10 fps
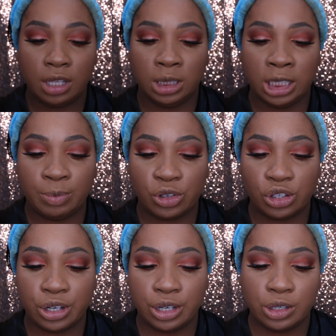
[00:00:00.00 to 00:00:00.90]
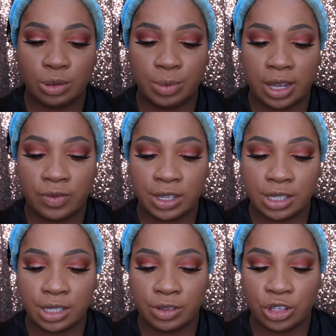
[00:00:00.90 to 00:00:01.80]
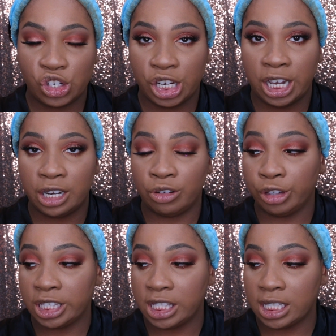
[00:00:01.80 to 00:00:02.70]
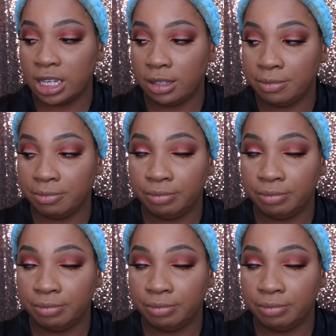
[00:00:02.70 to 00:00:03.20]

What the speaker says: lip strobe, and this is in the shade Ritzy.